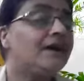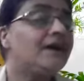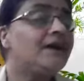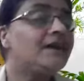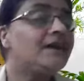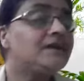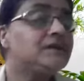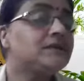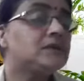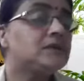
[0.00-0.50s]

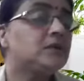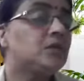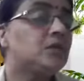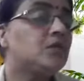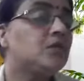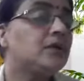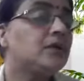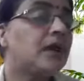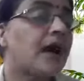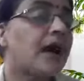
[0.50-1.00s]
is
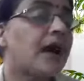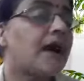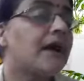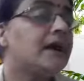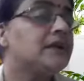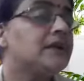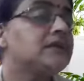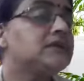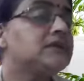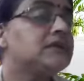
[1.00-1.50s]
known
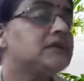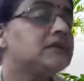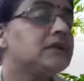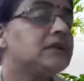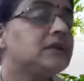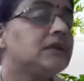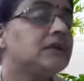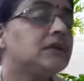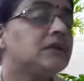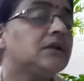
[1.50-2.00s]
as,
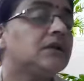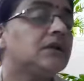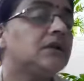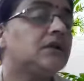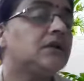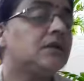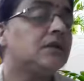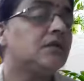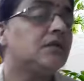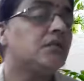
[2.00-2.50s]

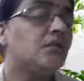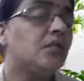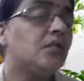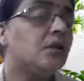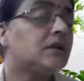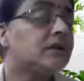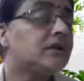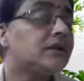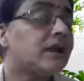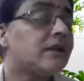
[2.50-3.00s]

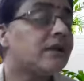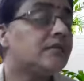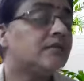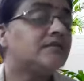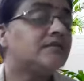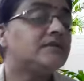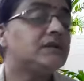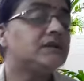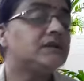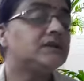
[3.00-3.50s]
what type
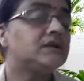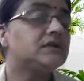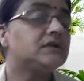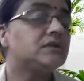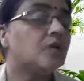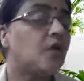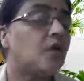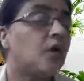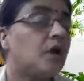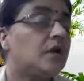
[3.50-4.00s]
of this is
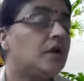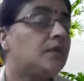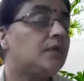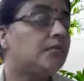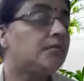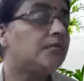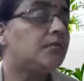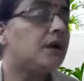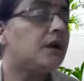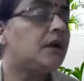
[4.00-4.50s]
called?
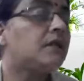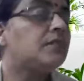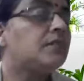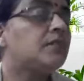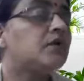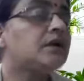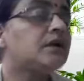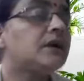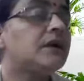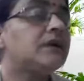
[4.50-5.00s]

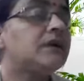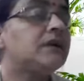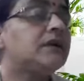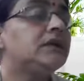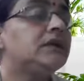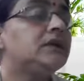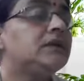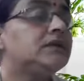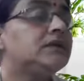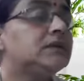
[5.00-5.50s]

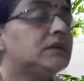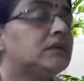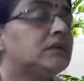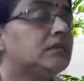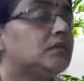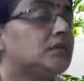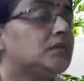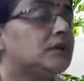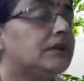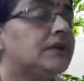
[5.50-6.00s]
Pulmonary
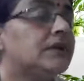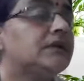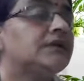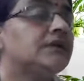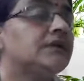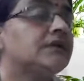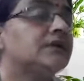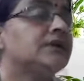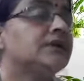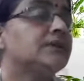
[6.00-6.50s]

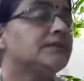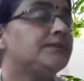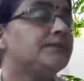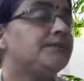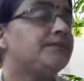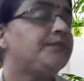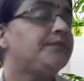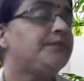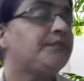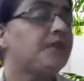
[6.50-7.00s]
circulation.
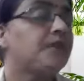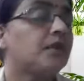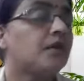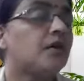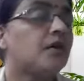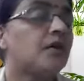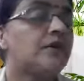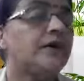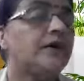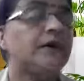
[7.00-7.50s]

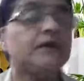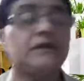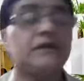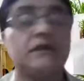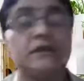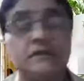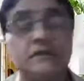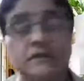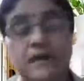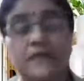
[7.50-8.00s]
All right,
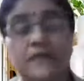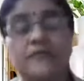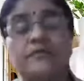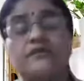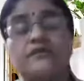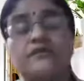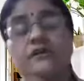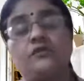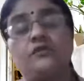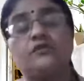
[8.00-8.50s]
this type
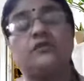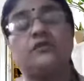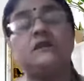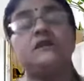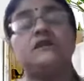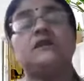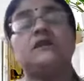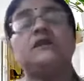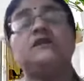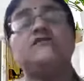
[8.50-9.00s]
of
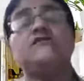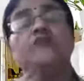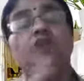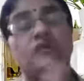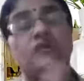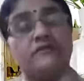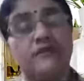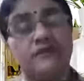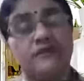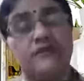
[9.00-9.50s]
circulation
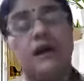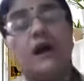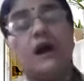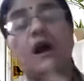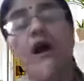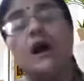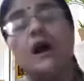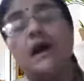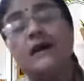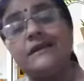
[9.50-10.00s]
involving the
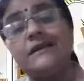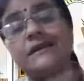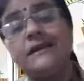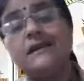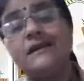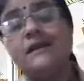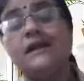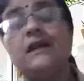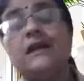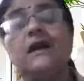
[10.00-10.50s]
heart
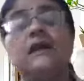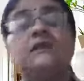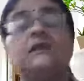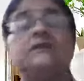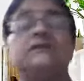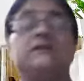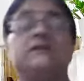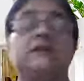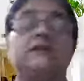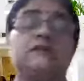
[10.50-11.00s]
and
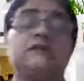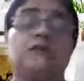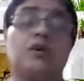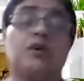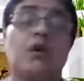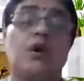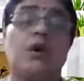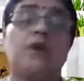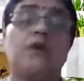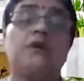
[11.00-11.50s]
lungs is
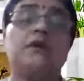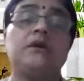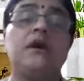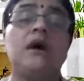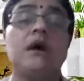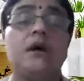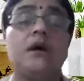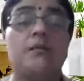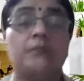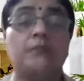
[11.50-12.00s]
called
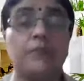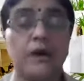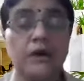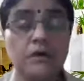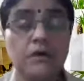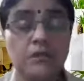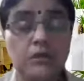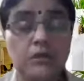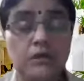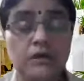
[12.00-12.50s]

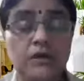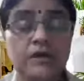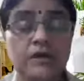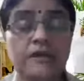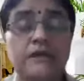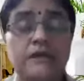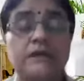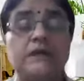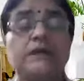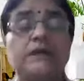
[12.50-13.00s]

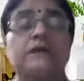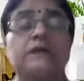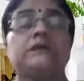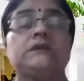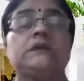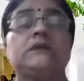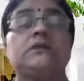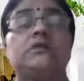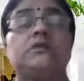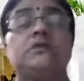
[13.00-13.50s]
pulmonary
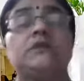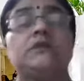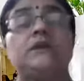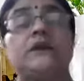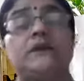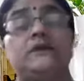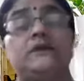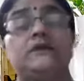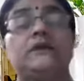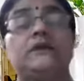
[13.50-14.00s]

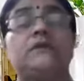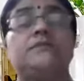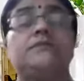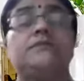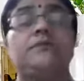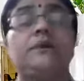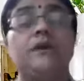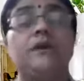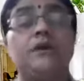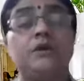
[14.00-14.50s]

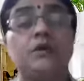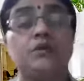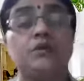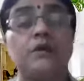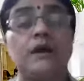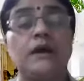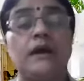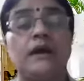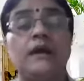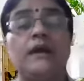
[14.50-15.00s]
circulation.
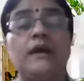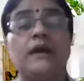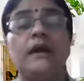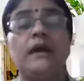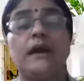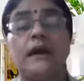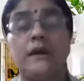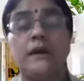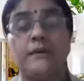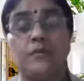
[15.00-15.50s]
P-U-L-M-O-N-A-R-Y,